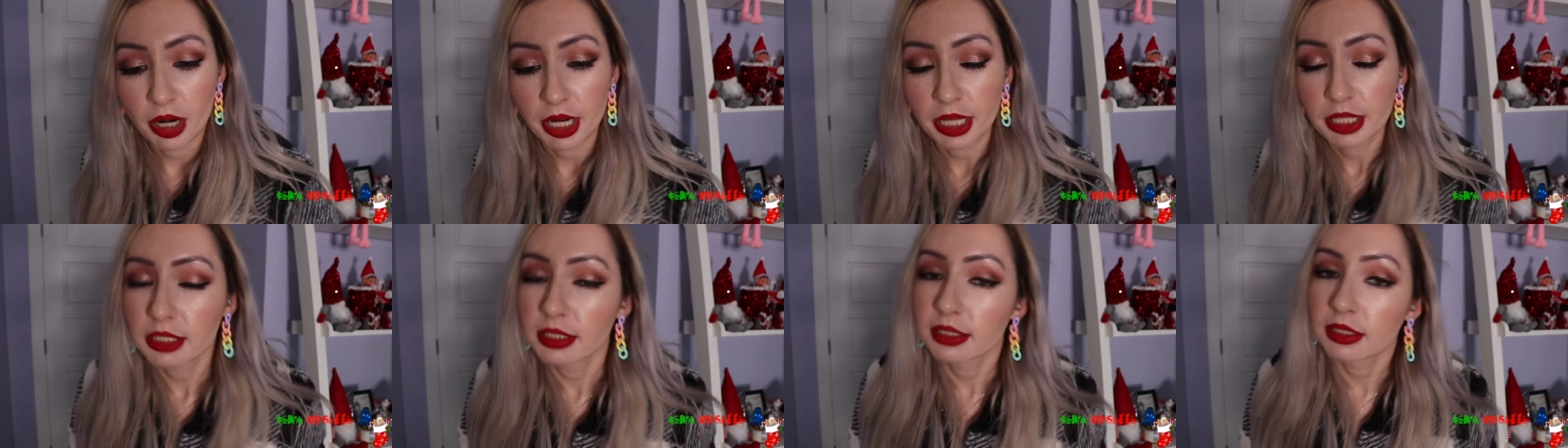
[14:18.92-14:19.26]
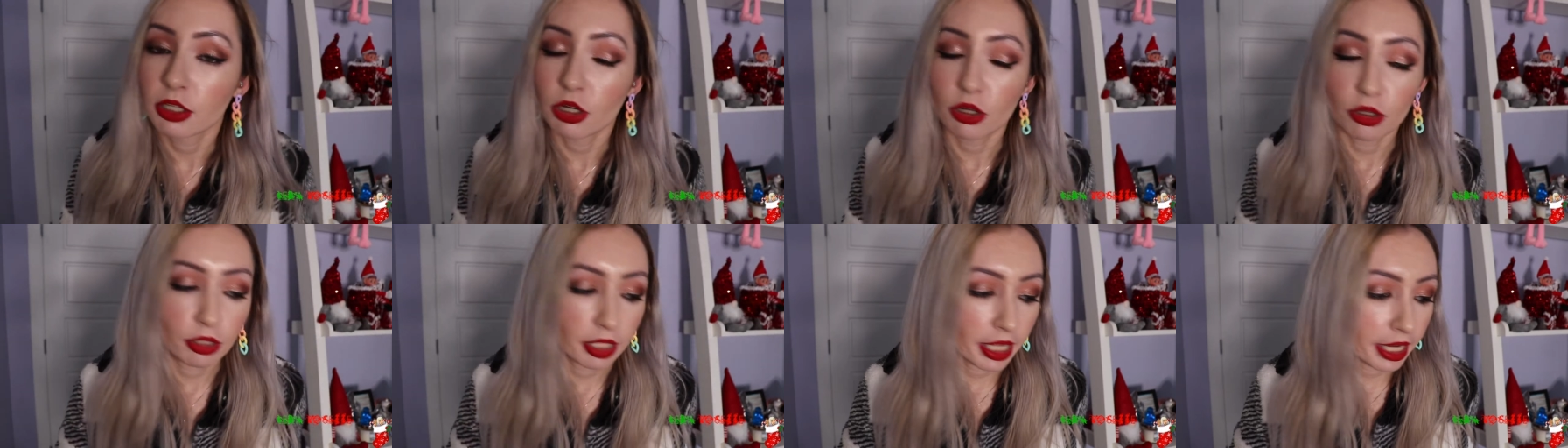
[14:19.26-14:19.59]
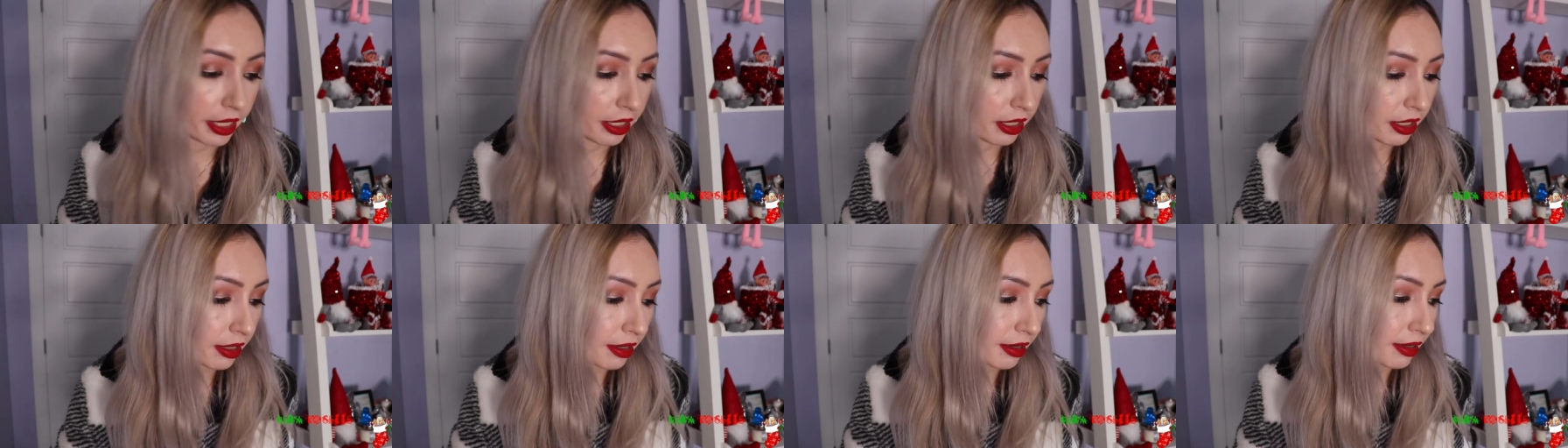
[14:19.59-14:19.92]
on it. So
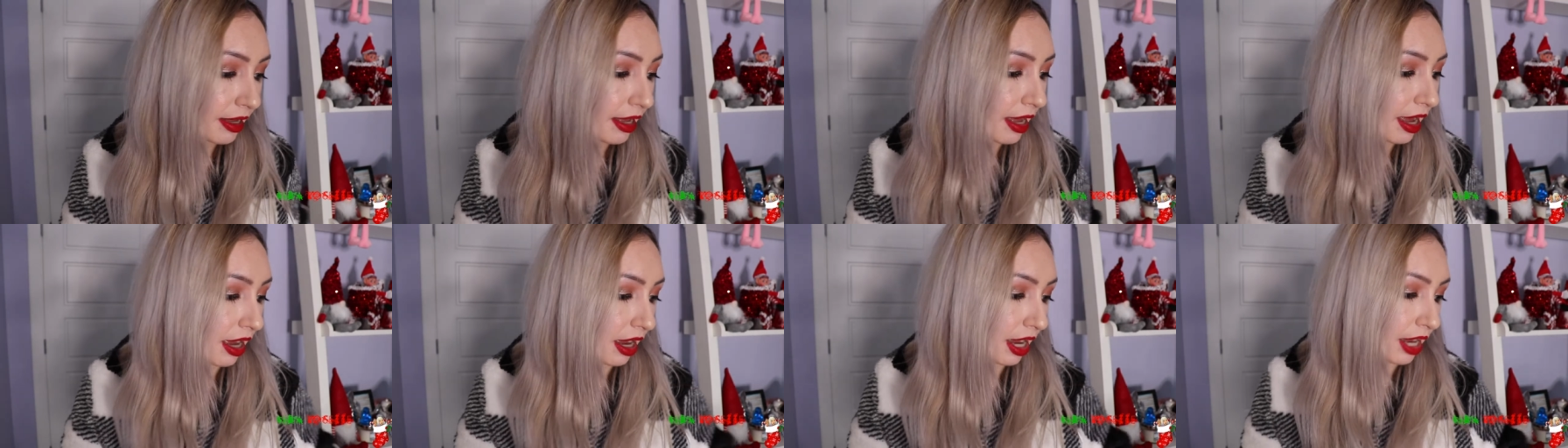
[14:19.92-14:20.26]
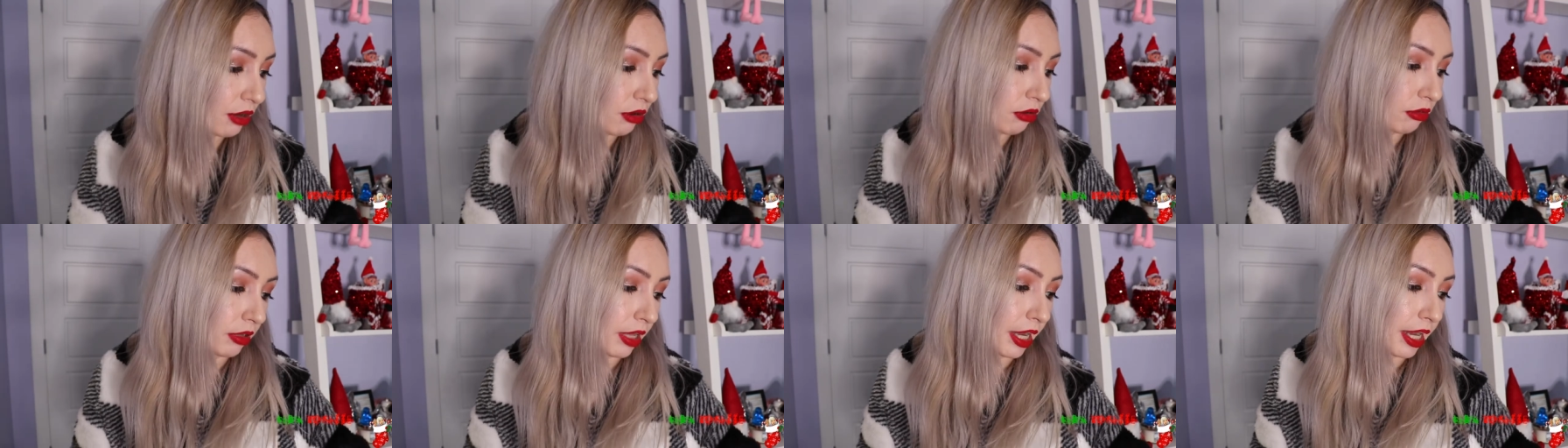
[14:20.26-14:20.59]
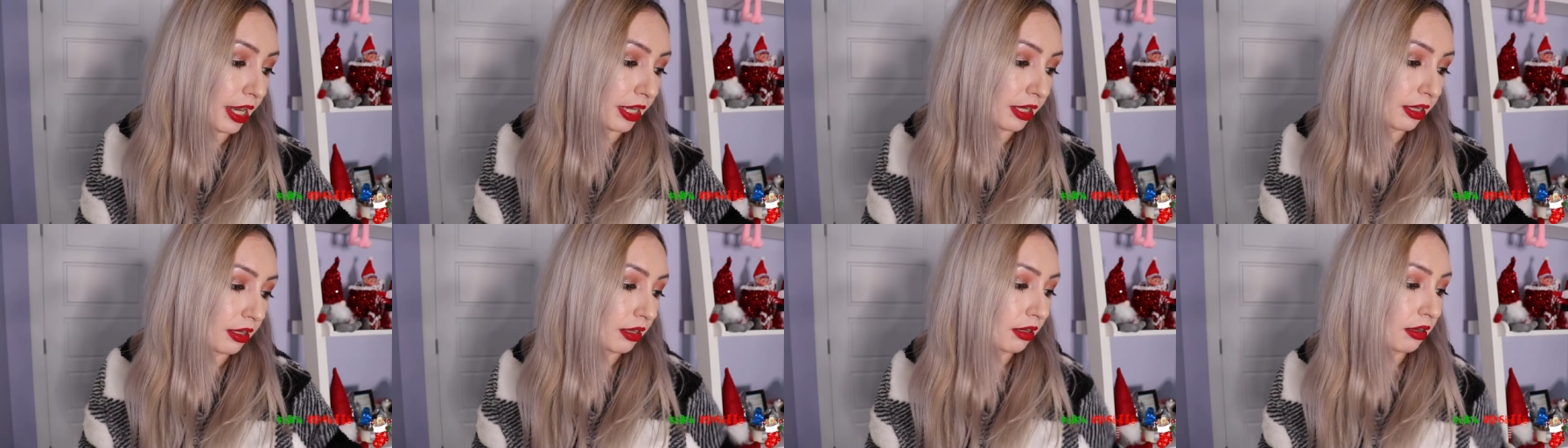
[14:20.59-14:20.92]
like, I don't
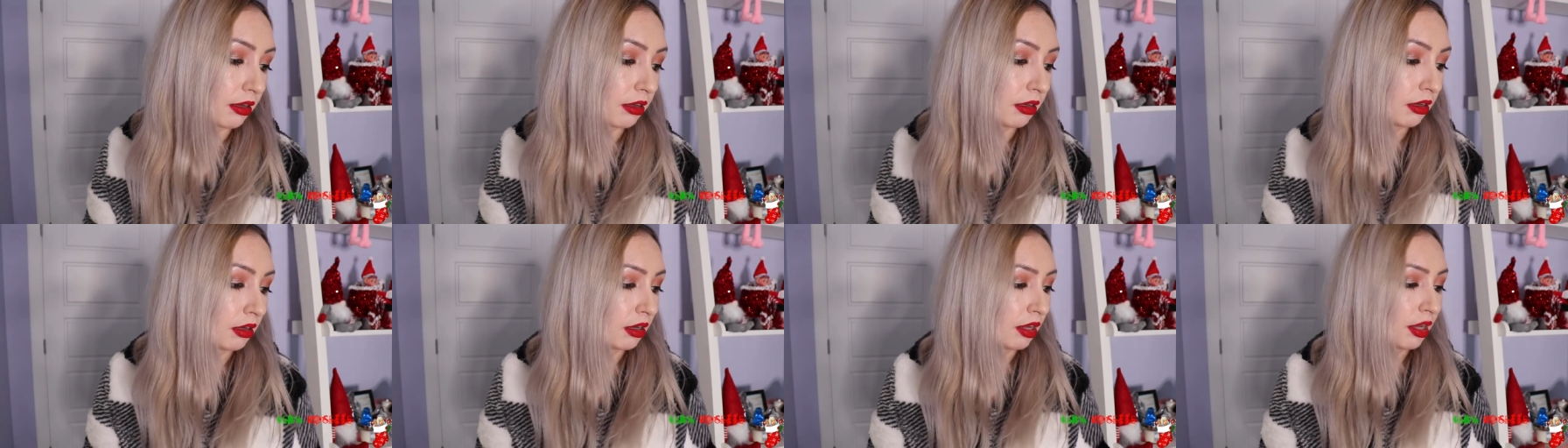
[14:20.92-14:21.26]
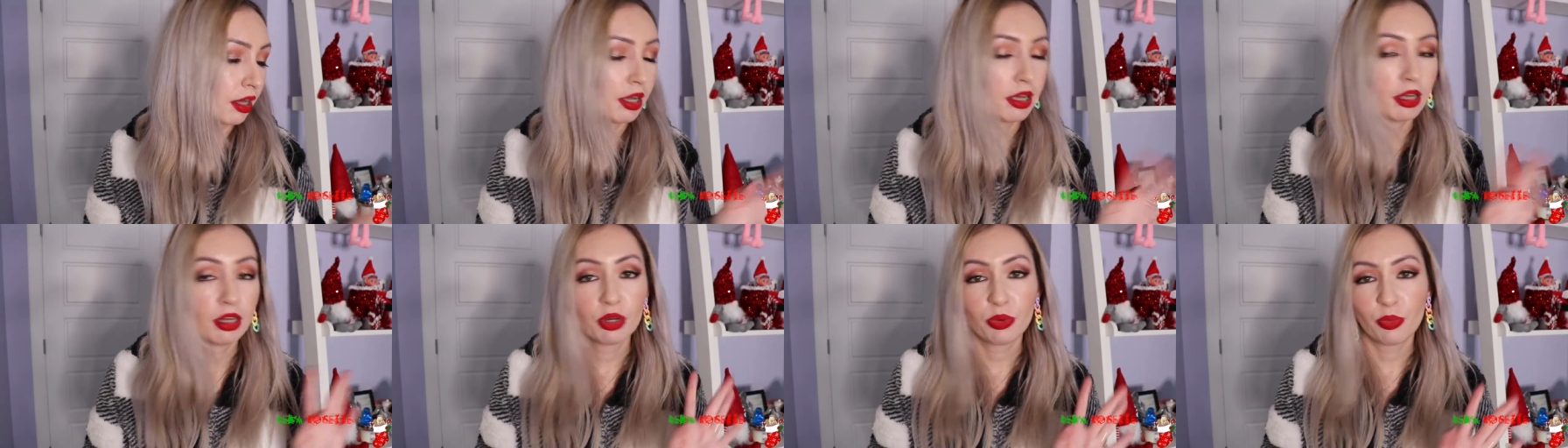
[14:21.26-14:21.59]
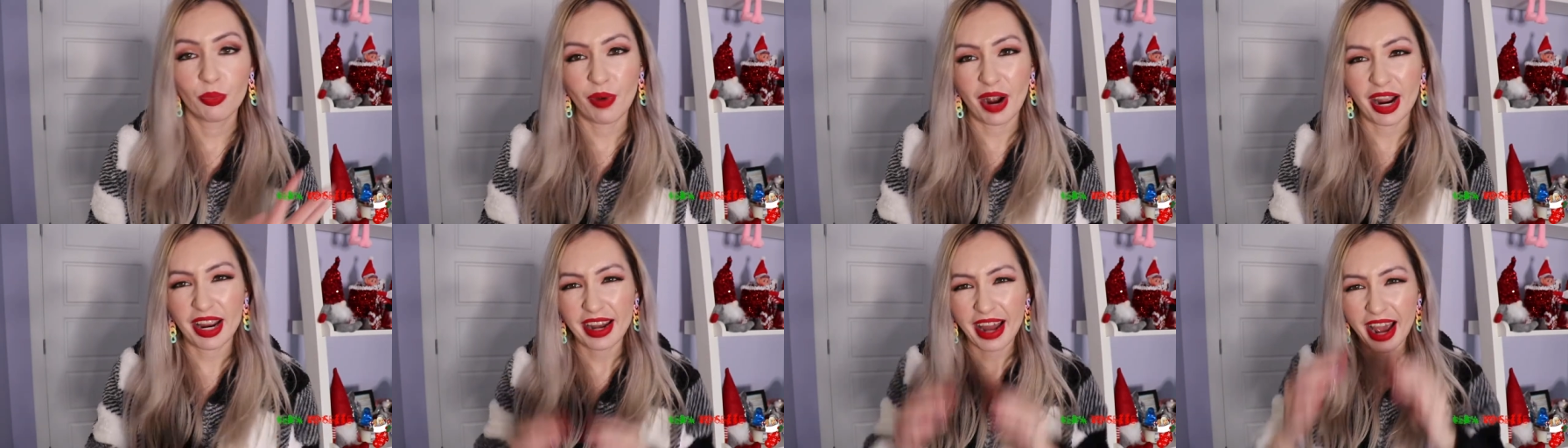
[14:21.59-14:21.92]
like
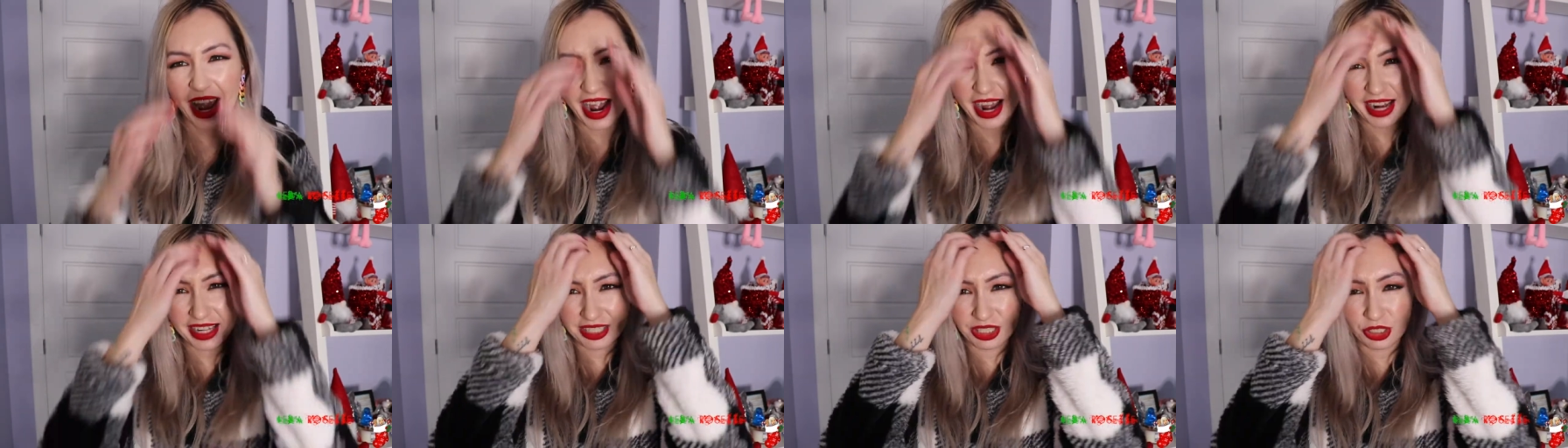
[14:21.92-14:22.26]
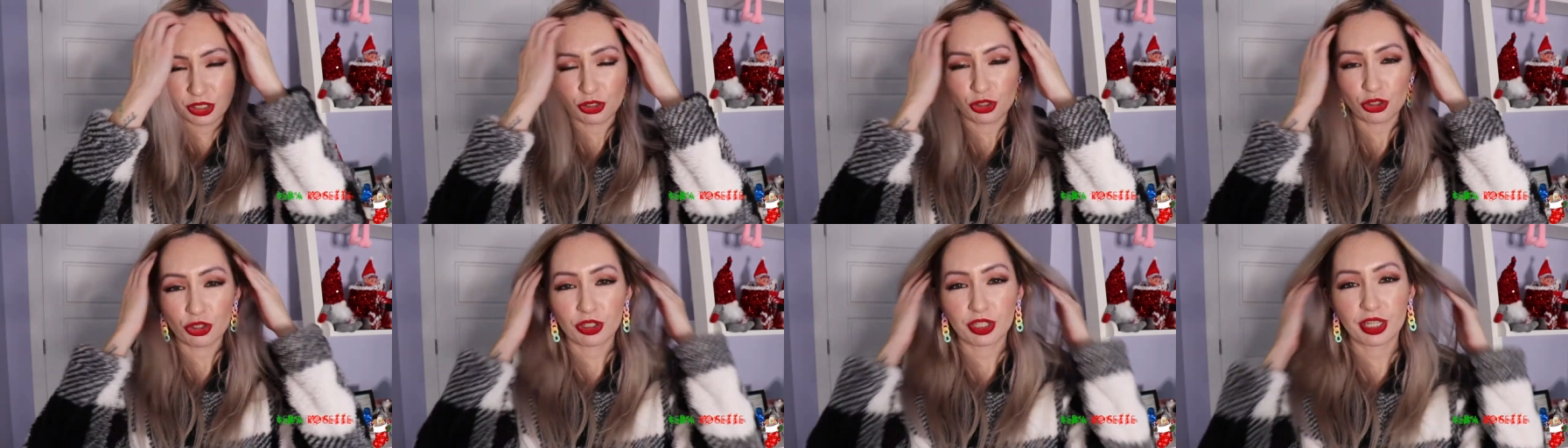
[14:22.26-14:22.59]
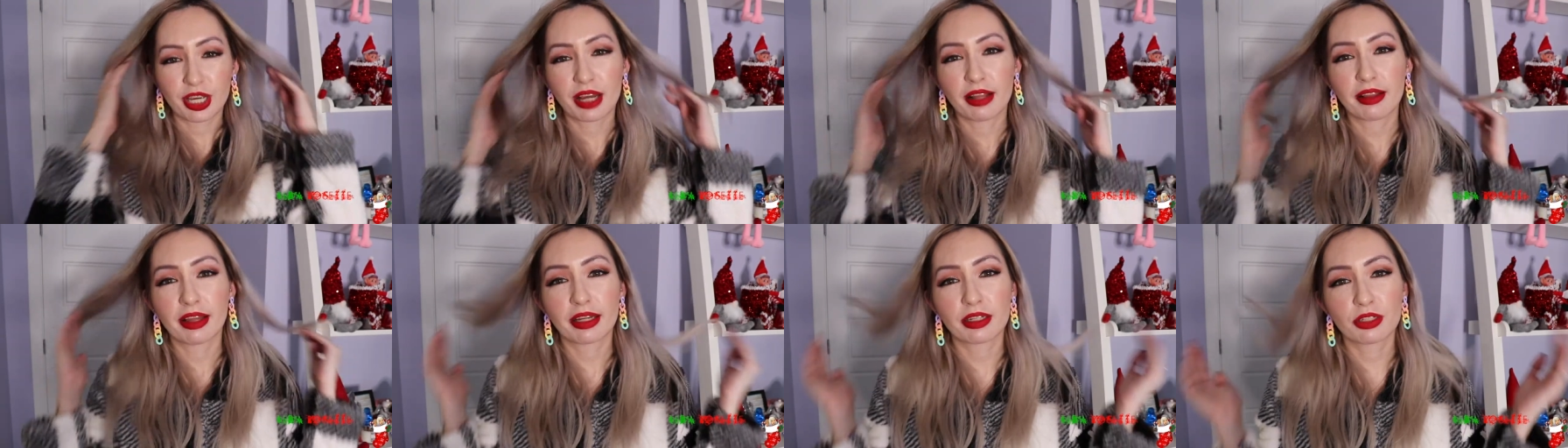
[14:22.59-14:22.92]
white hats.
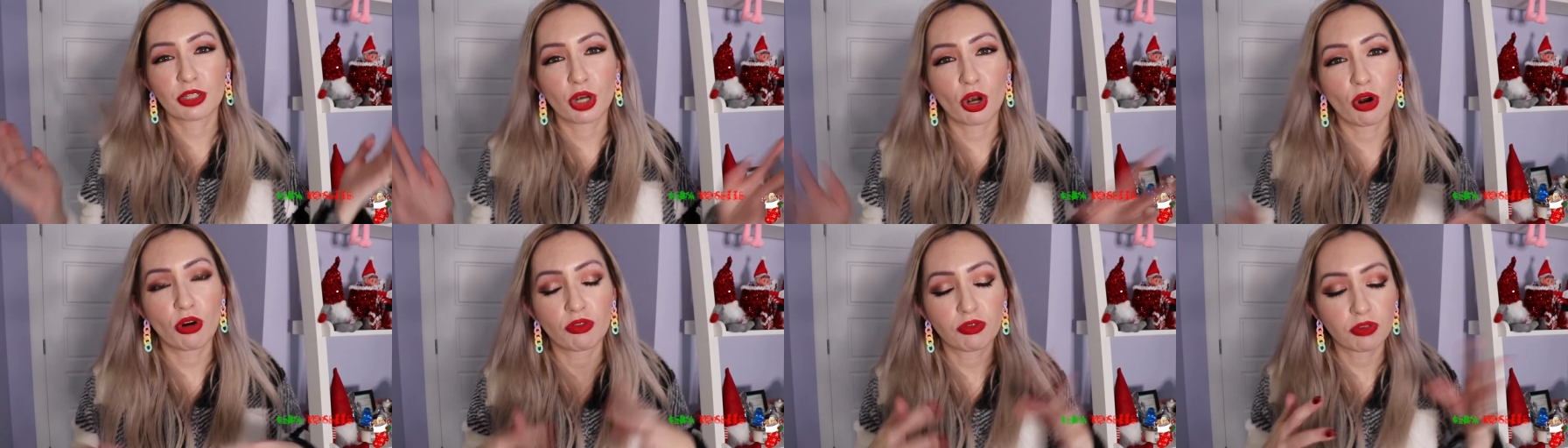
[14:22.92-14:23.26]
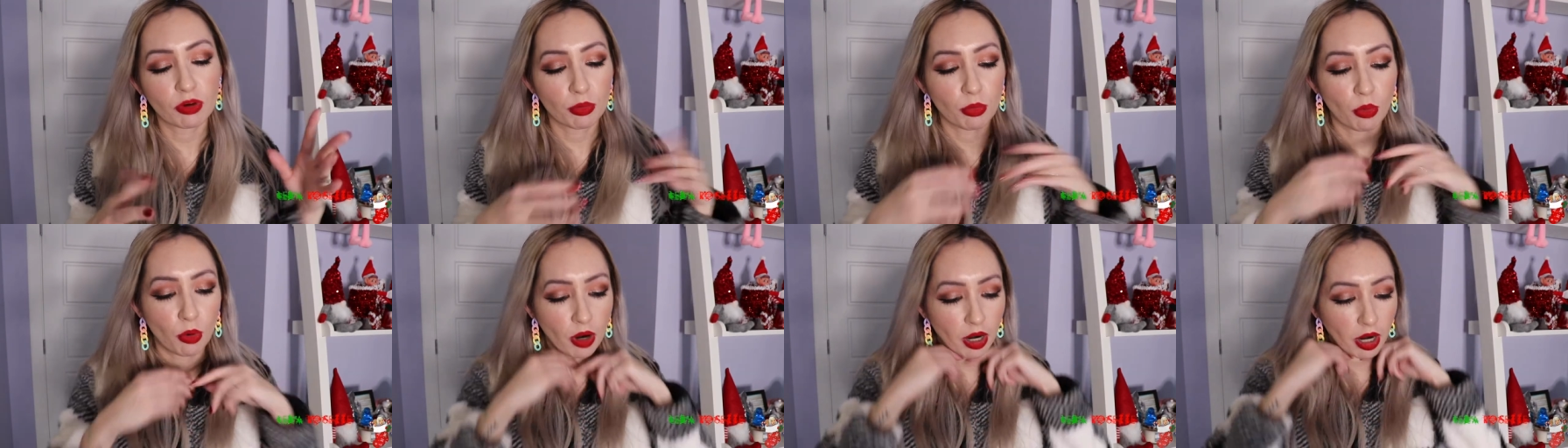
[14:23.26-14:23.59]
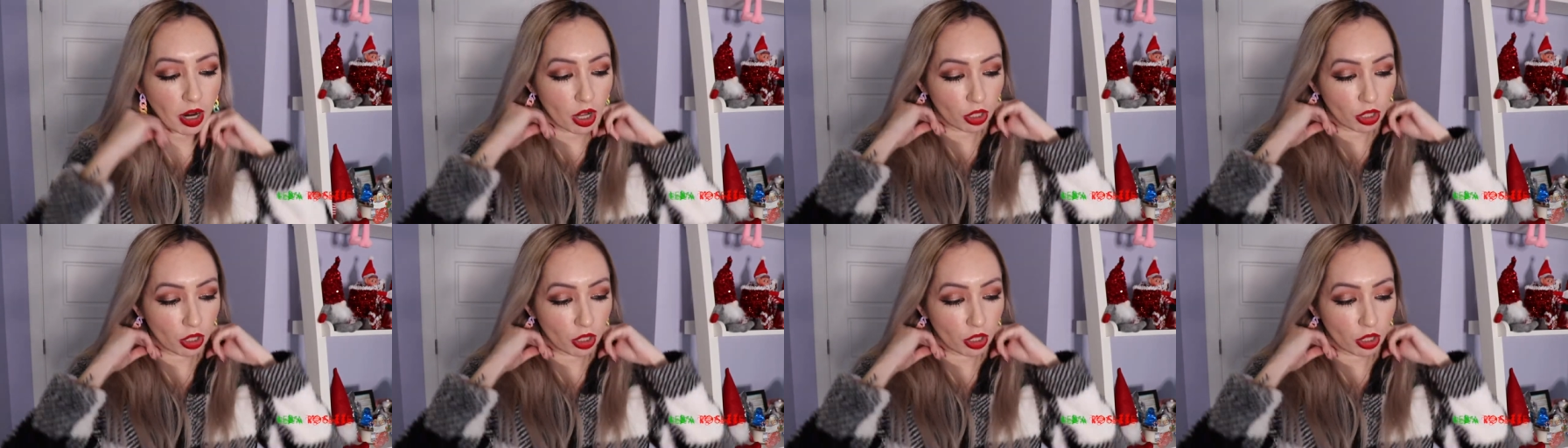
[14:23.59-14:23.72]
Usually I like to go for more